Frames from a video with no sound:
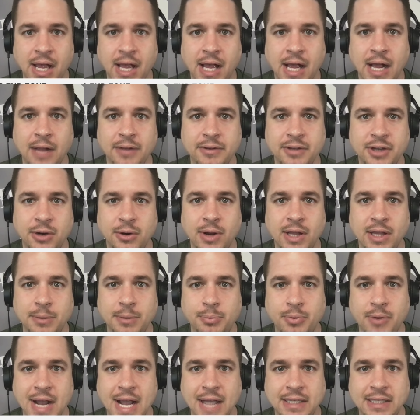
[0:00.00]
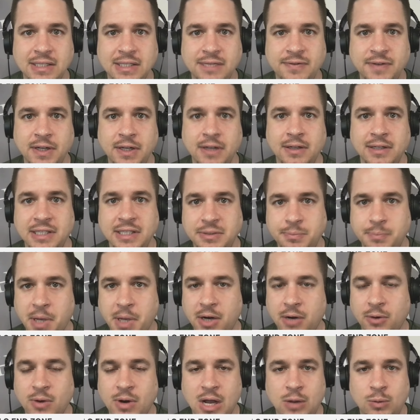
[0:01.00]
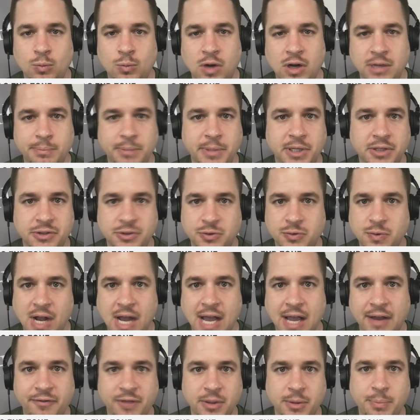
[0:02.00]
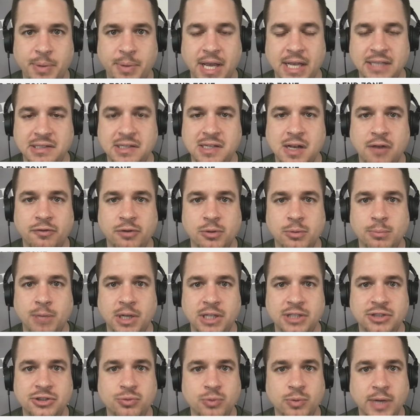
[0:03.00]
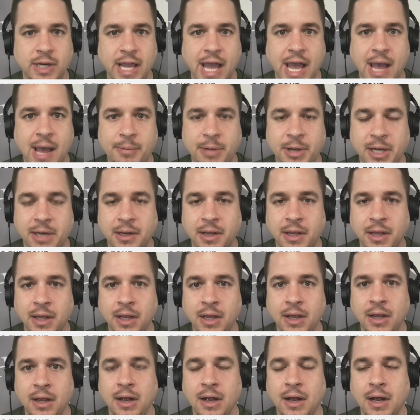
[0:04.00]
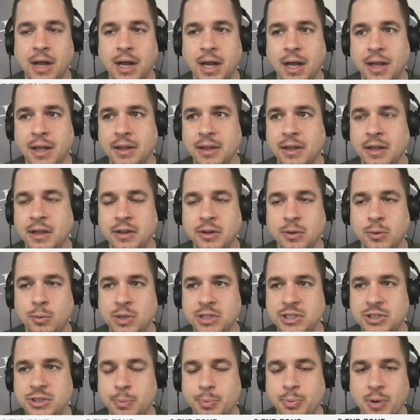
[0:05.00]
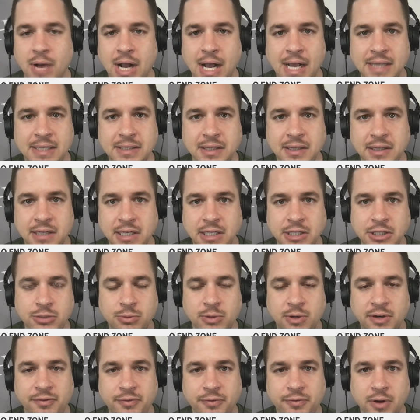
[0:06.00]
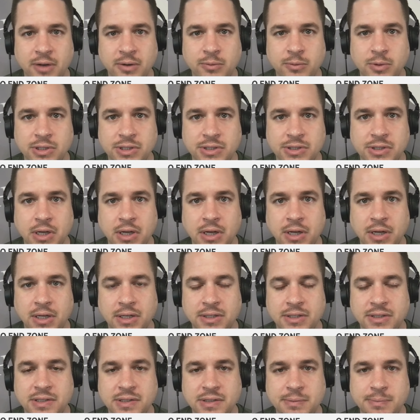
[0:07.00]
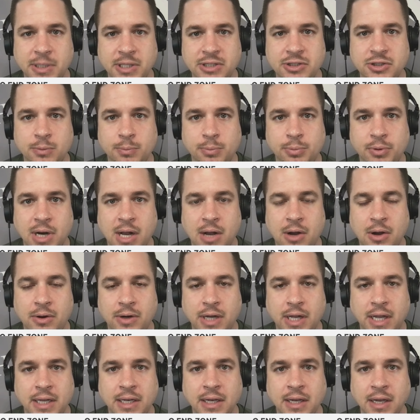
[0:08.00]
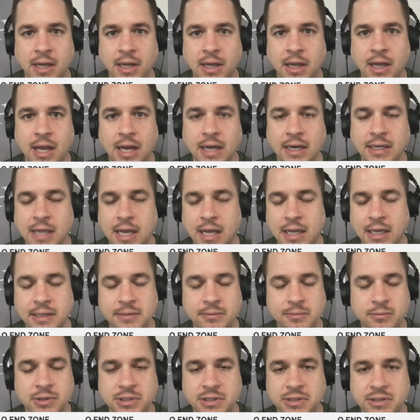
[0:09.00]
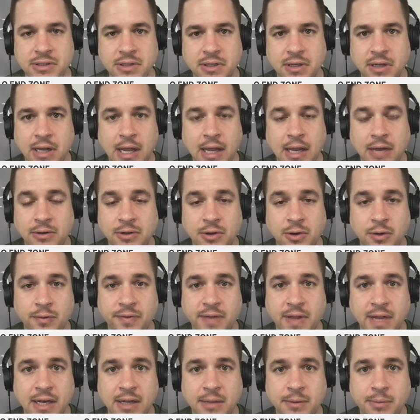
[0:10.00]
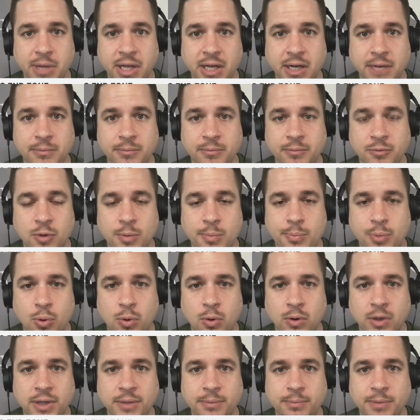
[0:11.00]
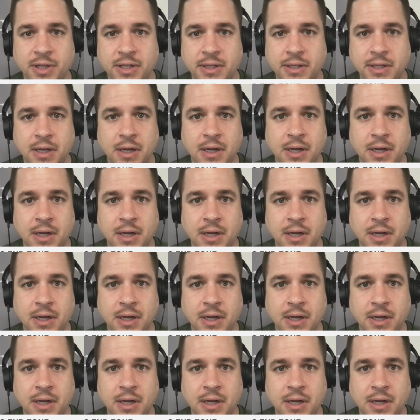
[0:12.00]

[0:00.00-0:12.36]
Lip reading: out there on the practice field, he's been around one Bills drive for the past several months rehabbing. The one surprise on the injury front was Spencer Brown. I don't know if that had been reported, but